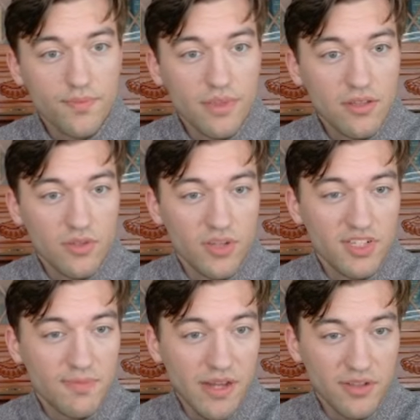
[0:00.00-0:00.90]
So this
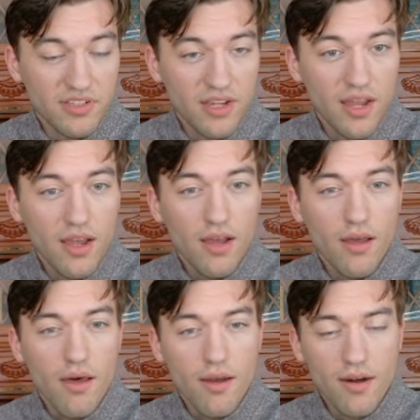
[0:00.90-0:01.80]
spells
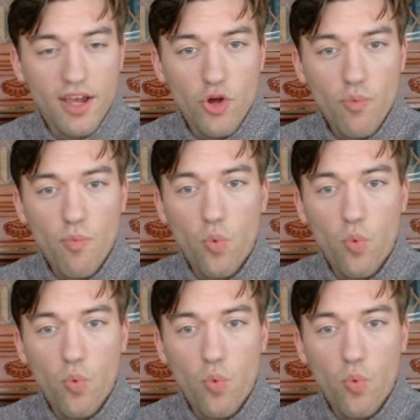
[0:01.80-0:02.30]
reum